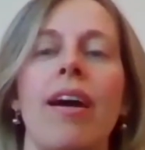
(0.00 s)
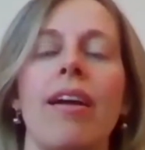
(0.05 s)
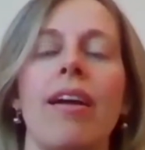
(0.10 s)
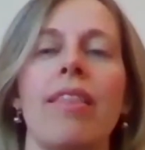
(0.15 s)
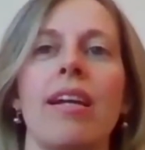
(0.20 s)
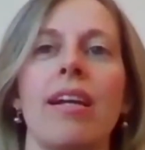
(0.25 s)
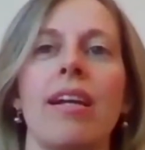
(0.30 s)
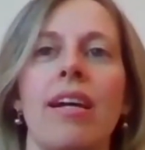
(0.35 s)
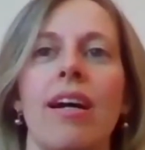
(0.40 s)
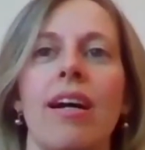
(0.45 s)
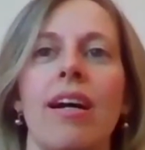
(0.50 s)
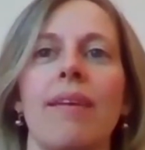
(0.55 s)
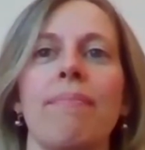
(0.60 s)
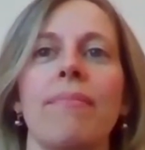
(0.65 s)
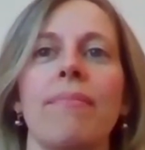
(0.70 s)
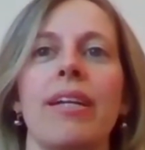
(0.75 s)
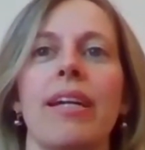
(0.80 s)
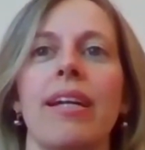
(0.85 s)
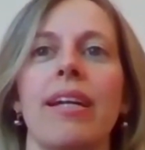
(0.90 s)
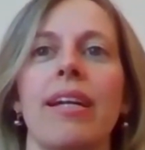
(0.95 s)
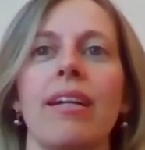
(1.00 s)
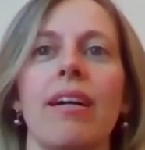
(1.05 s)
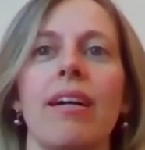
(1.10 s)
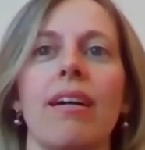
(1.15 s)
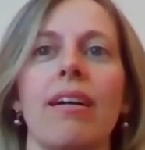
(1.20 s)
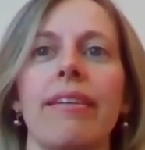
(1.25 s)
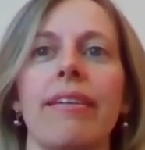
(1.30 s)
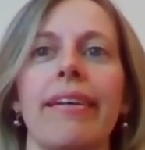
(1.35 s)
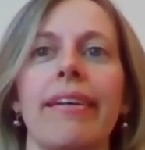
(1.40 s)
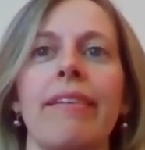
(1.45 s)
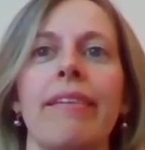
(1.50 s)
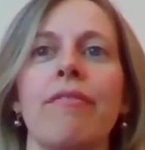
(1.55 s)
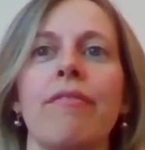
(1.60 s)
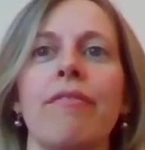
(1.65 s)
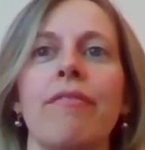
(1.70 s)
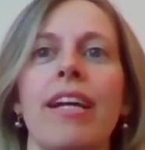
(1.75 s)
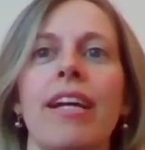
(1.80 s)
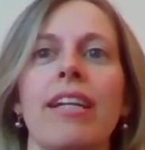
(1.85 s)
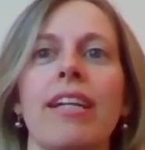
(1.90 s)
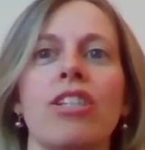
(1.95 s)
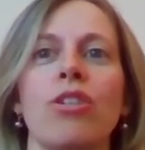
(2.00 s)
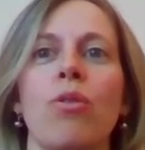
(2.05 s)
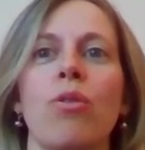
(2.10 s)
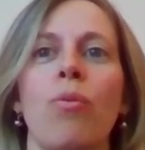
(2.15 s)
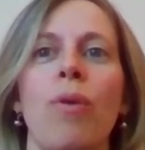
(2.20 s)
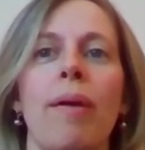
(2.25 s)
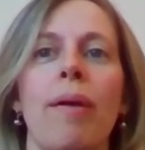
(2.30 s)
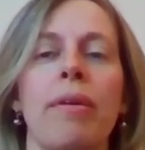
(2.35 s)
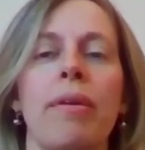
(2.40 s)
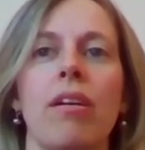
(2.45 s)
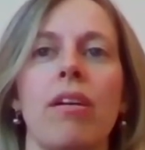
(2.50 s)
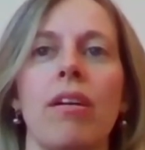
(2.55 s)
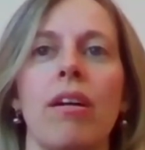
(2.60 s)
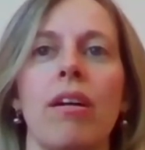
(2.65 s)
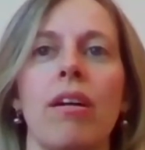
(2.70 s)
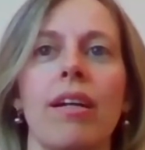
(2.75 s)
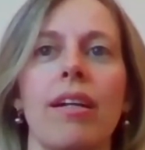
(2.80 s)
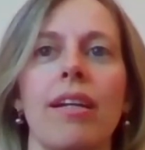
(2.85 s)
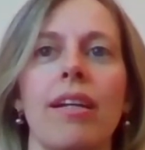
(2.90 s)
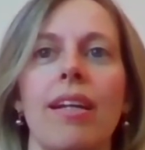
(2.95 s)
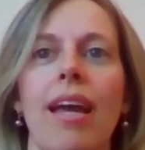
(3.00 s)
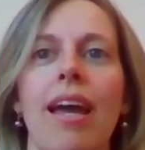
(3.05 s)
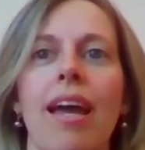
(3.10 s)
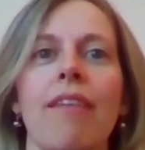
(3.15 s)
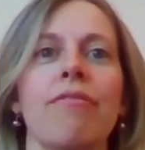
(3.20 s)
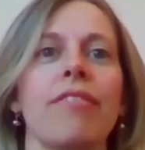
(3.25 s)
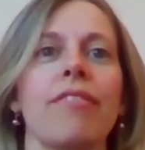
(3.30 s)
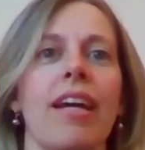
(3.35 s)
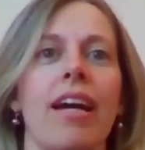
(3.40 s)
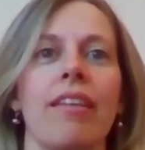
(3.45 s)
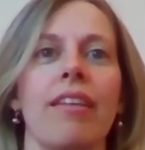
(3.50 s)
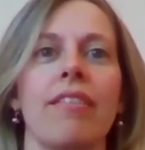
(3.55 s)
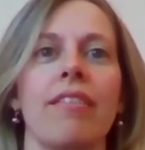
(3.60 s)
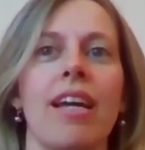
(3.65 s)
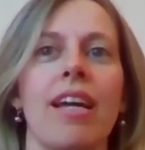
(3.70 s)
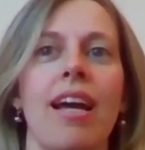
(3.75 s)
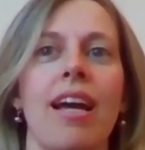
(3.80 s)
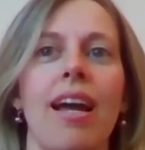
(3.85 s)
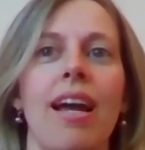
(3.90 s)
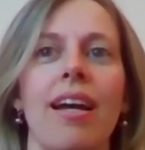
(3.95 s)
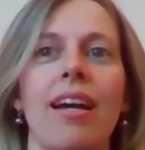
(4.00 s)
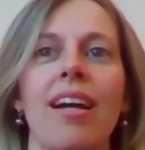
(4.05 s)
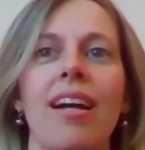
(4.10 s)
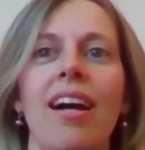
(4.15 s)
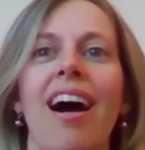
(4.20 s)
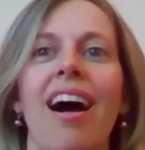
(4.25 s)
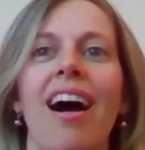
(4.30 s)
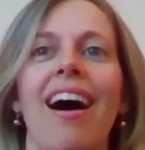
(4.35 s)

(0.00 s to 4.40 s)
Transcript: I think I'm getting invites to a webinar on it every other day,